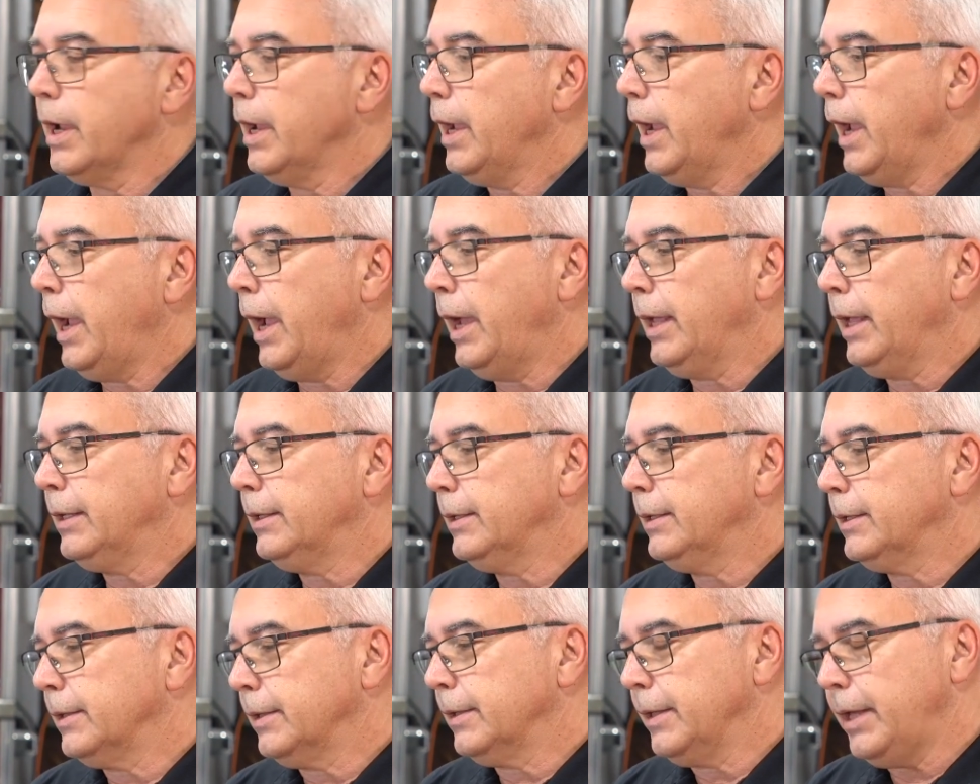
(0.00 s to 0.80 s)
And
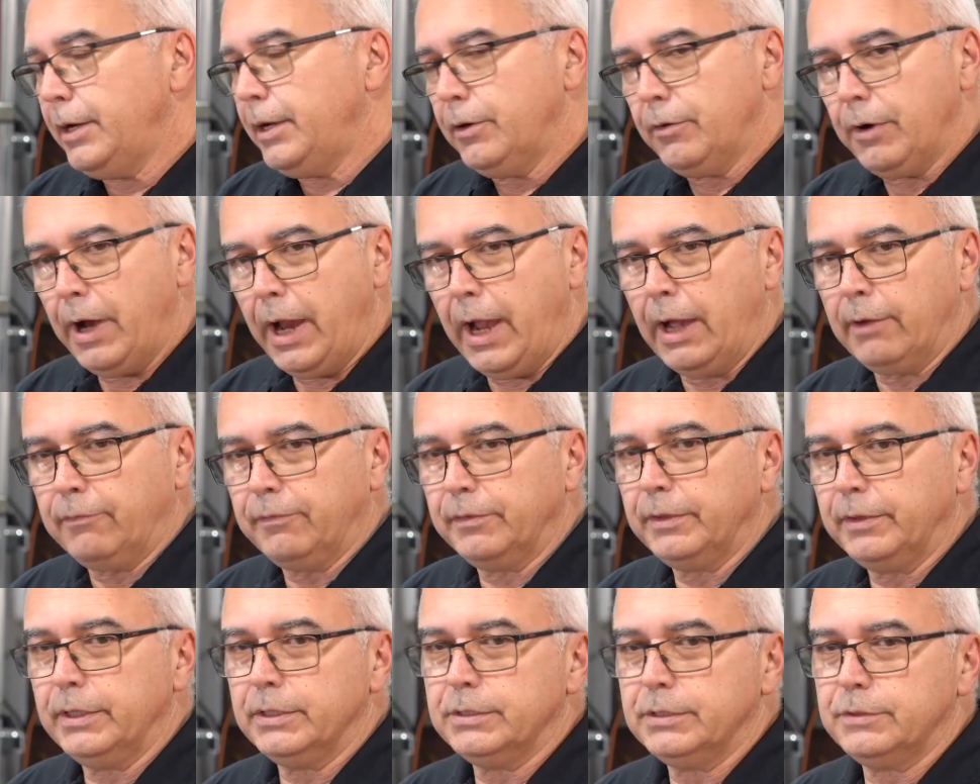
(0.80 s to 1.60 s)
the later half of
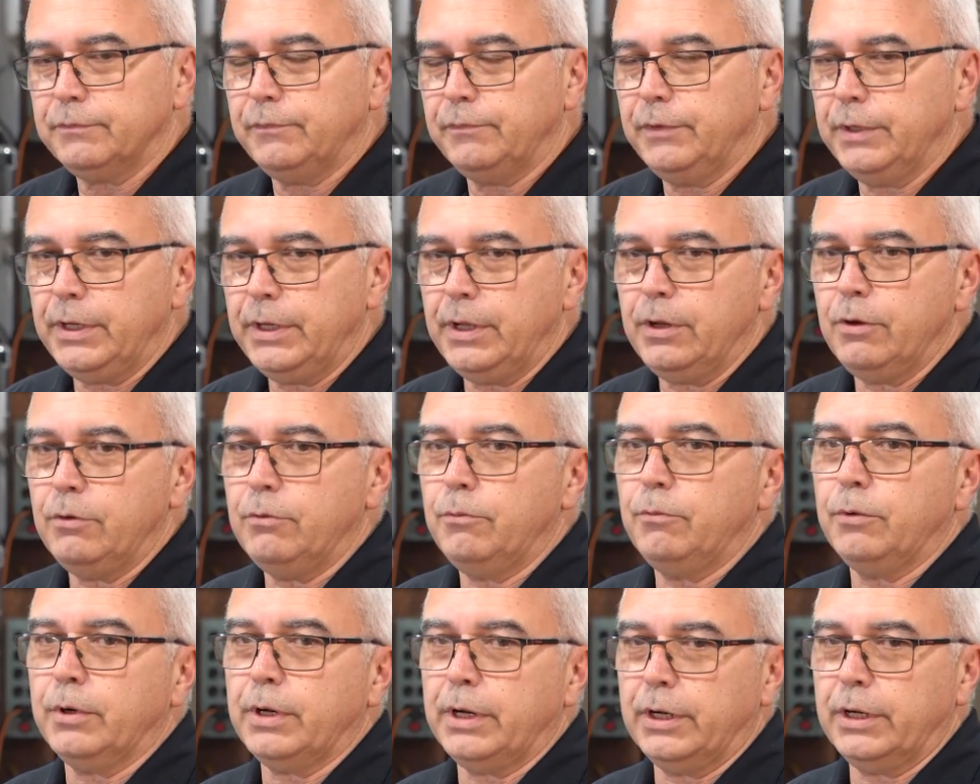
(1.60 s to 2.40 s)
this video,
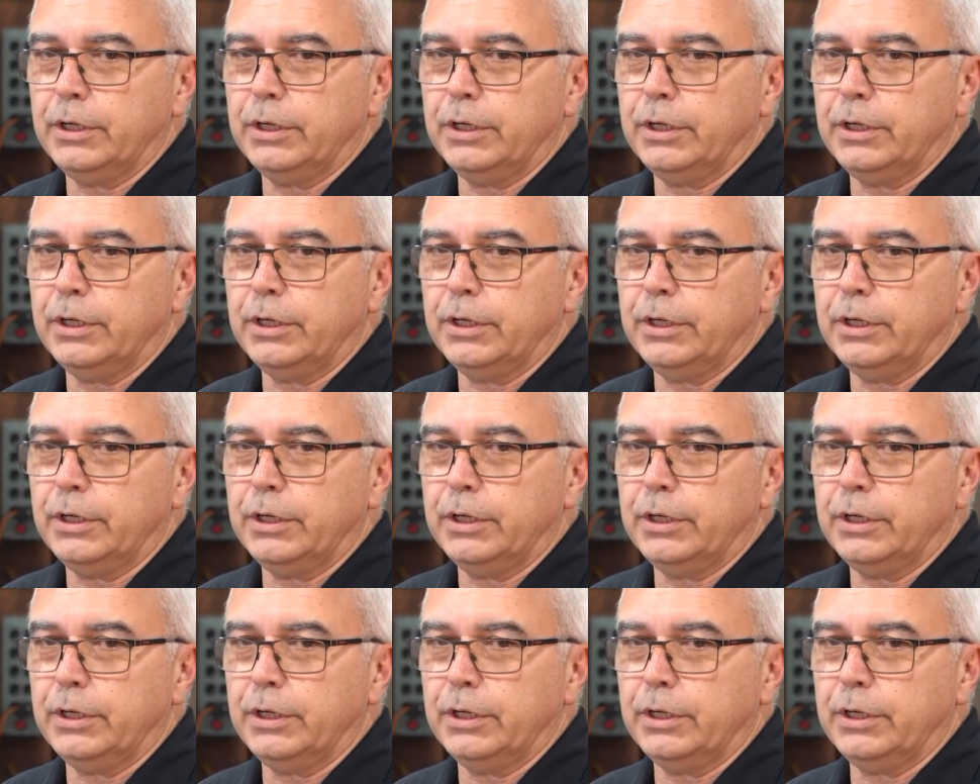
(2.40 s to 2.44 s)
we're going to